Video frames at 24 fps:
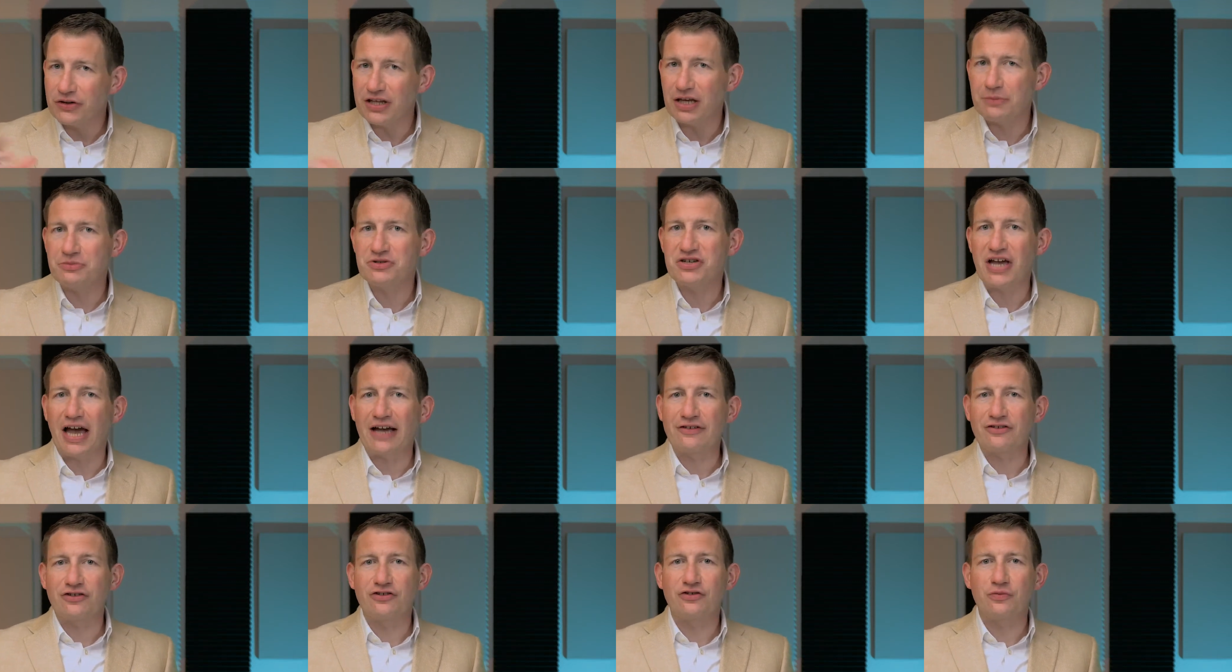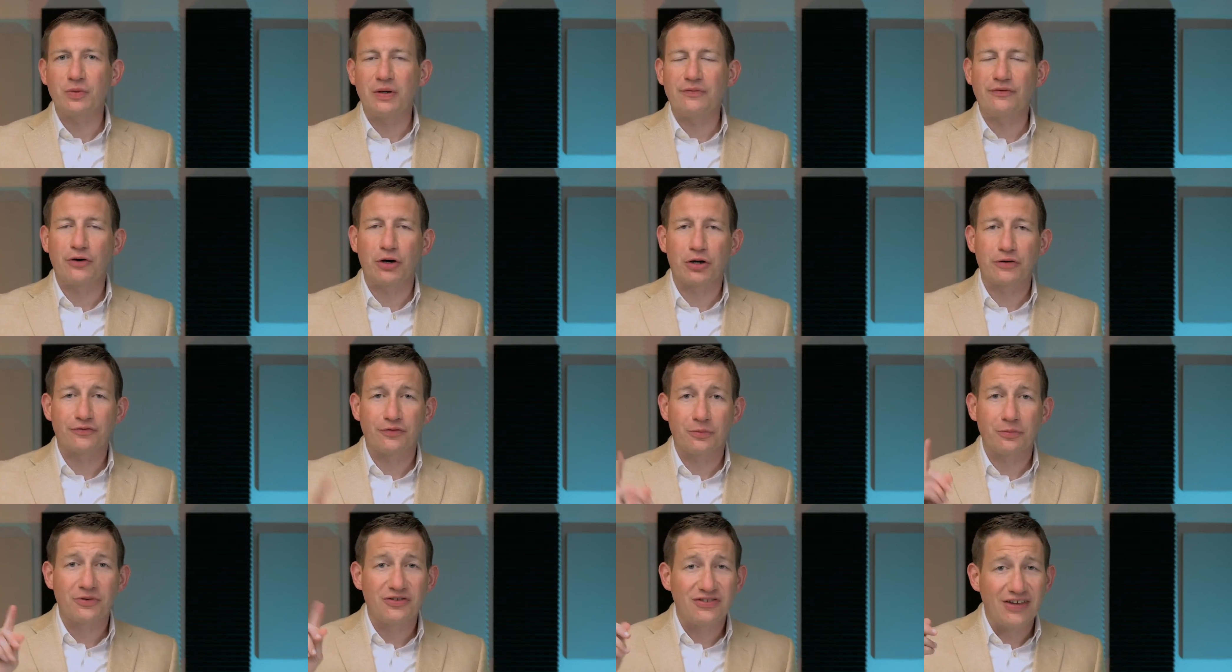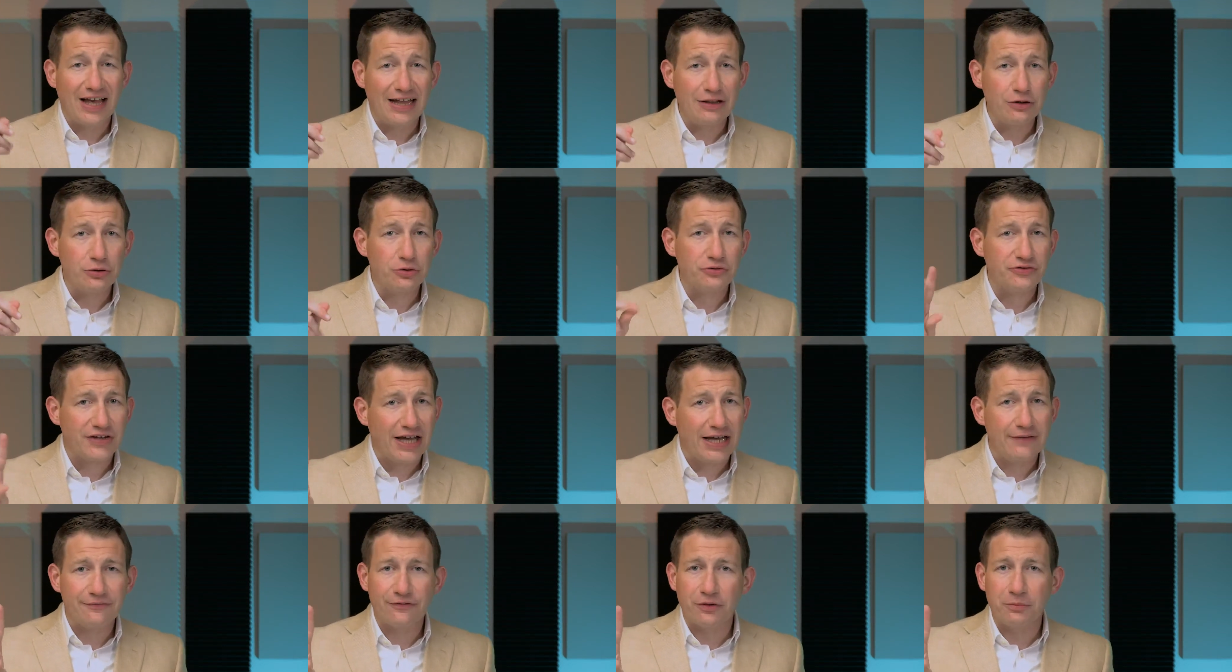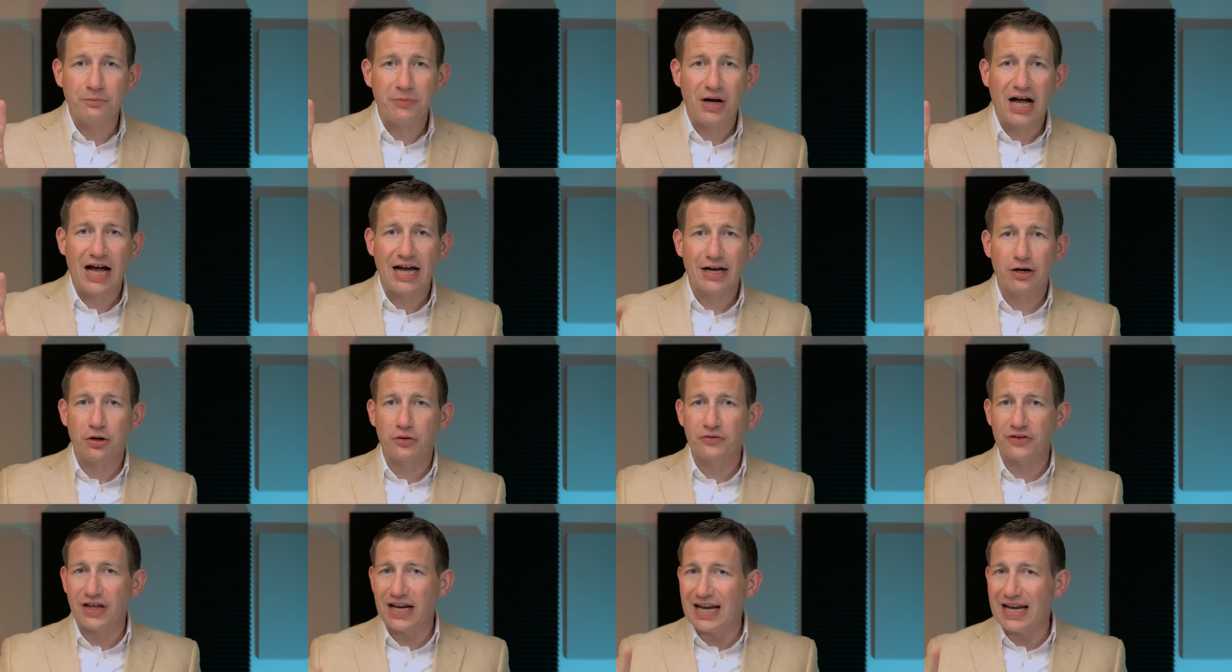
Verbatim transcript: the objections we've heard from sellers and from buyers.